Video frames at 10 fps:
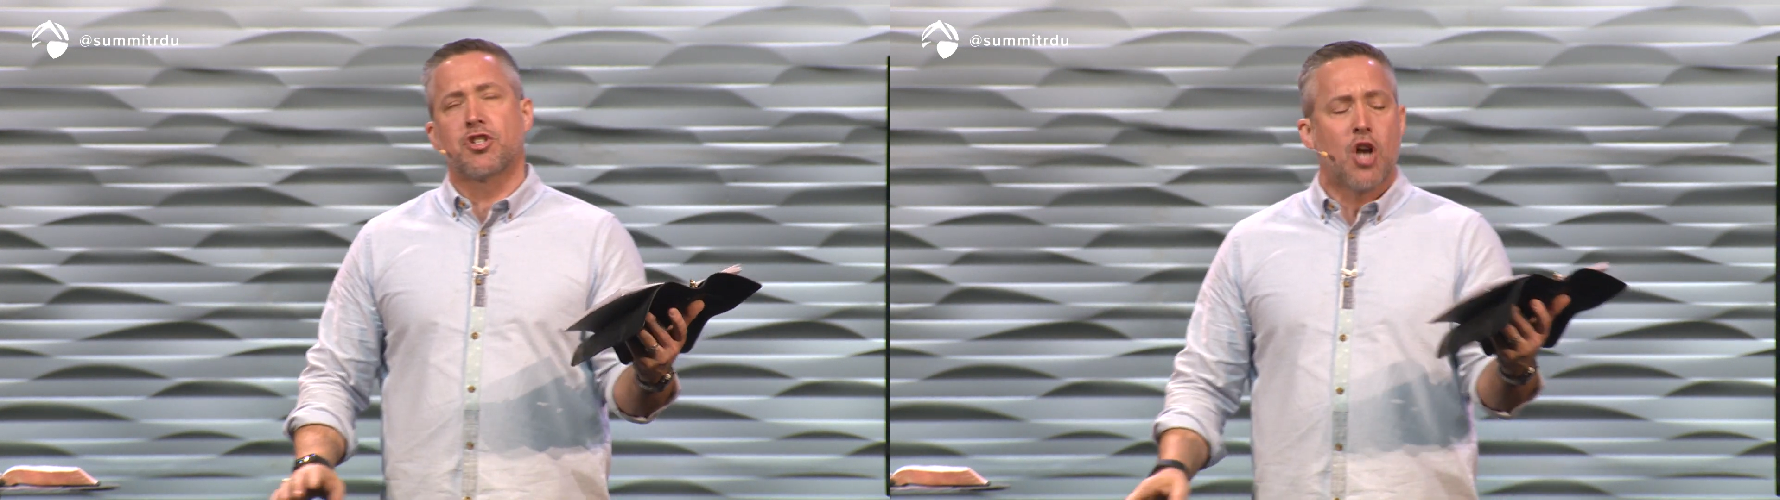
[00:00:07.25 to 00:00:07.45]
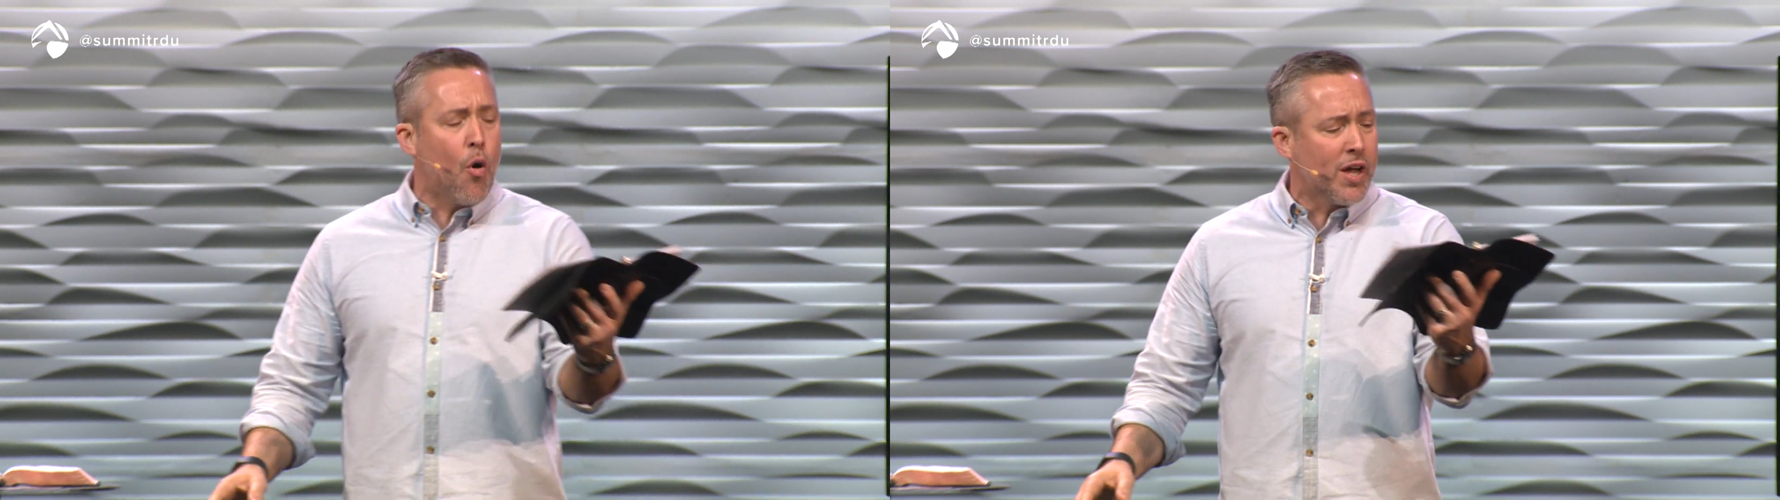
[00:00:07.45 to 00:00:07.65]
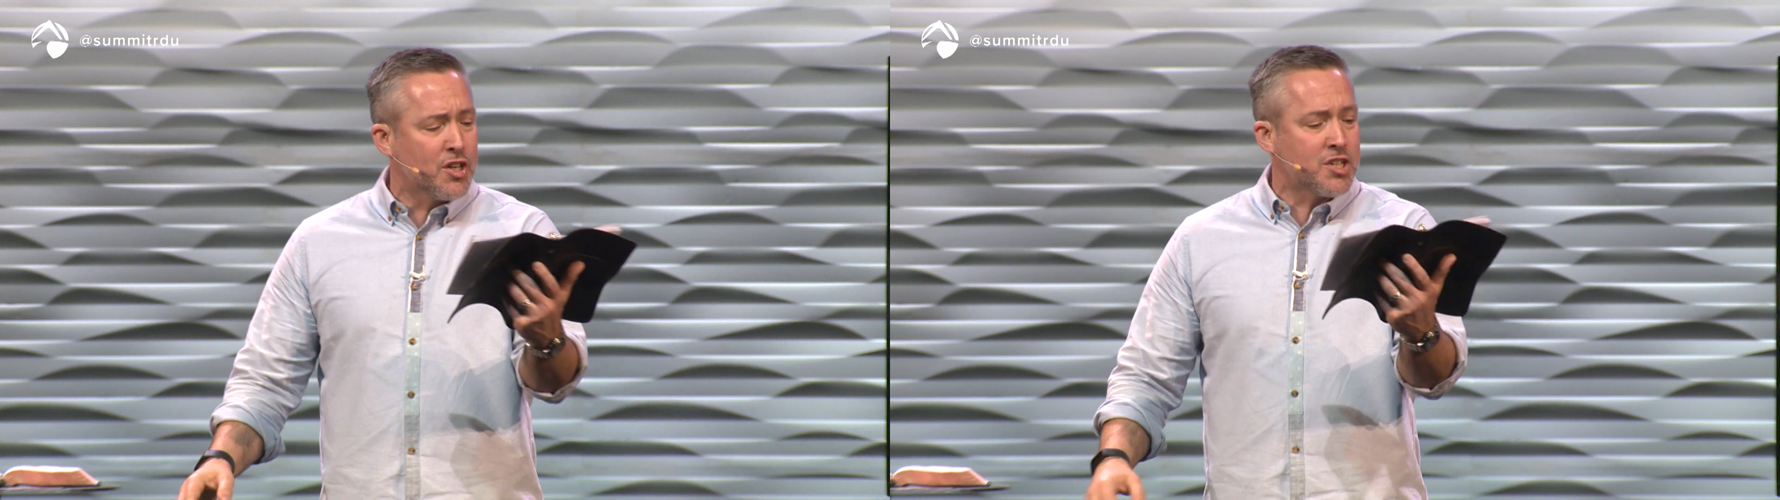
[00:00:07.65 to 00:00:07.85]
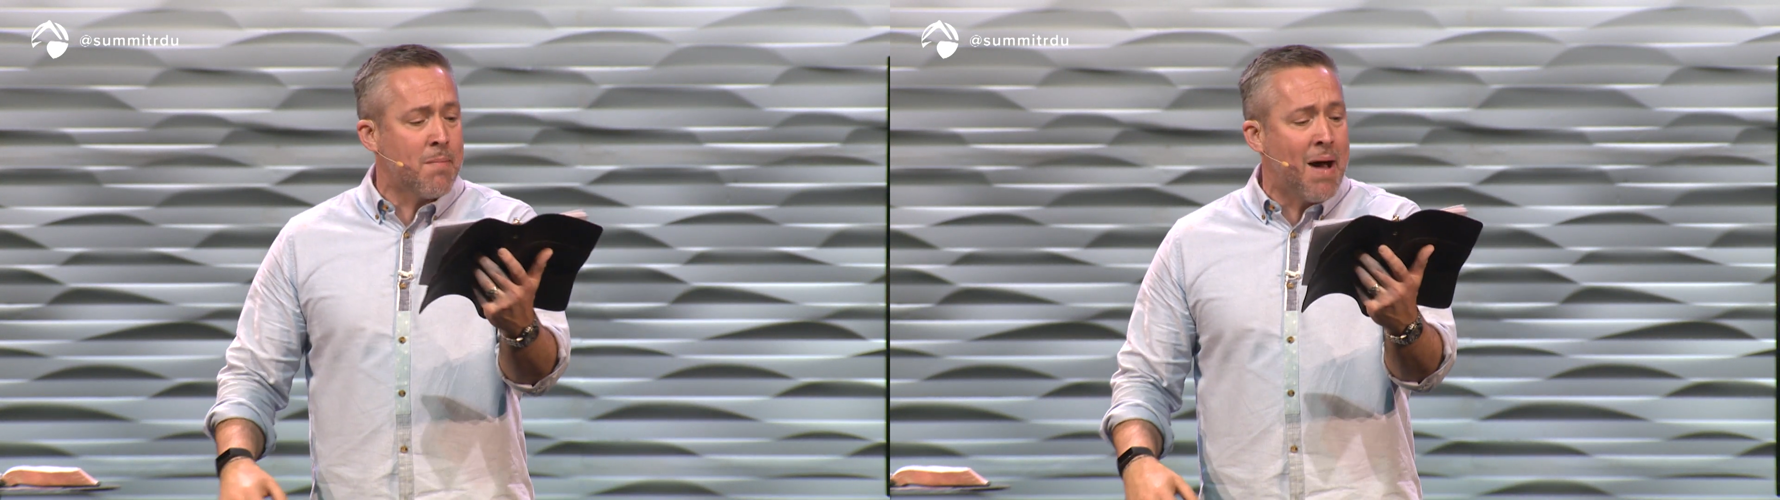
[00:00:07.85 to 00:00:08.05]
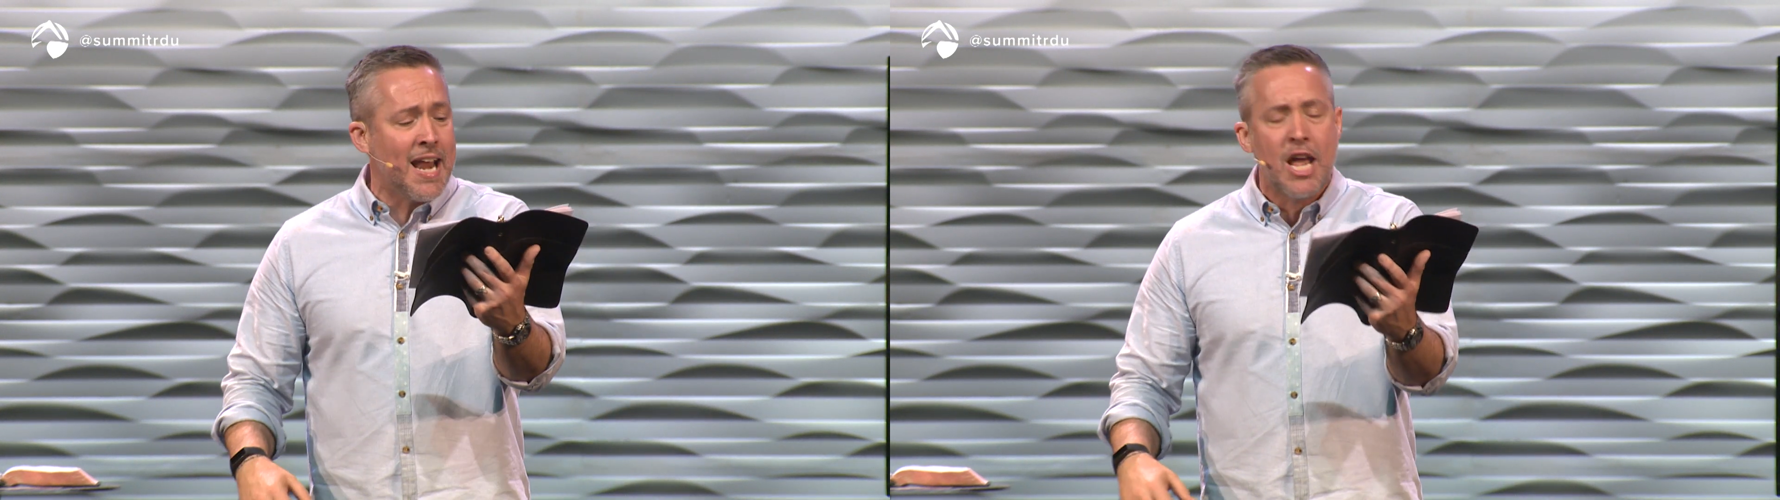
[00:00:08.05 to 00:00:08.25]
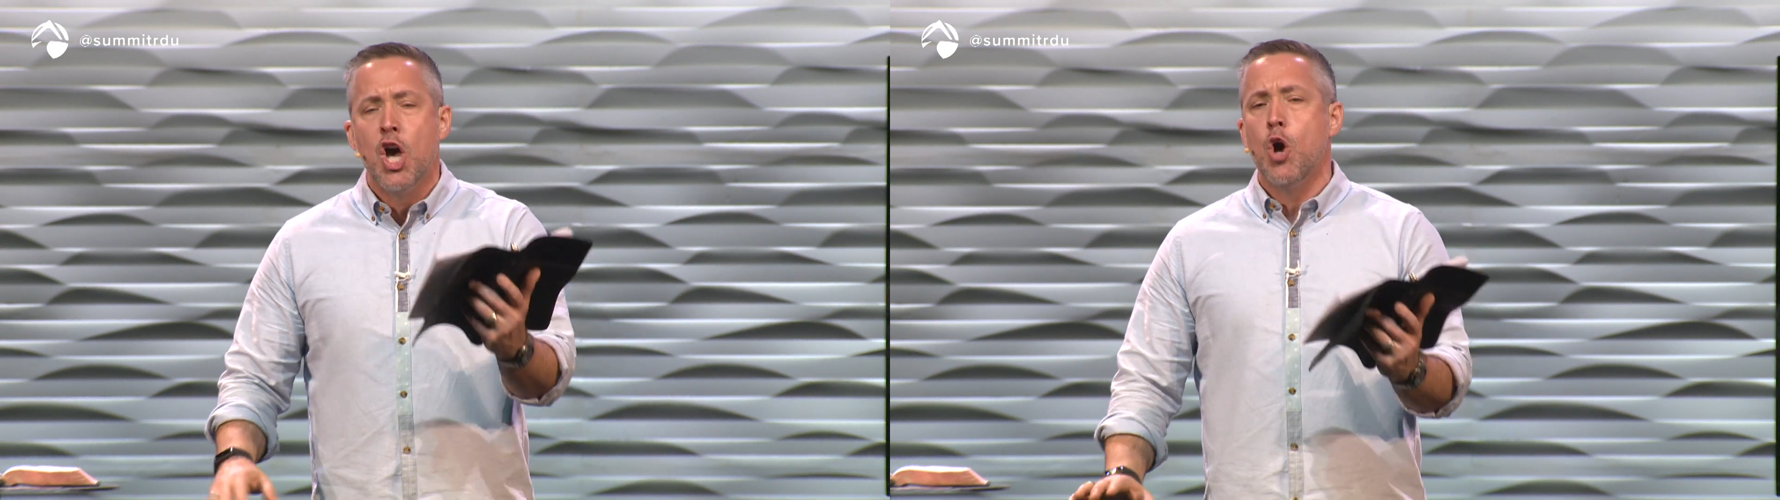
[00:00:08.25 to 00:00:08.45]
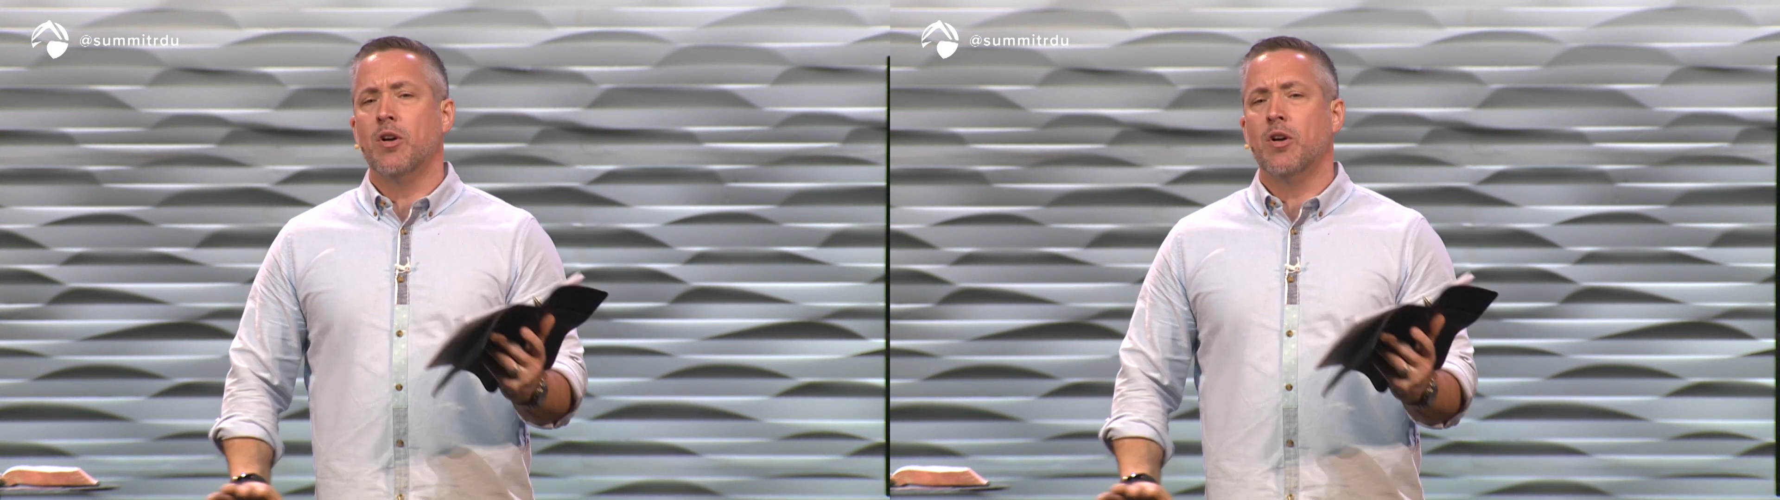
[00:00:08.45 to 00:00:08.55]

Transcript: A Stoic is somebody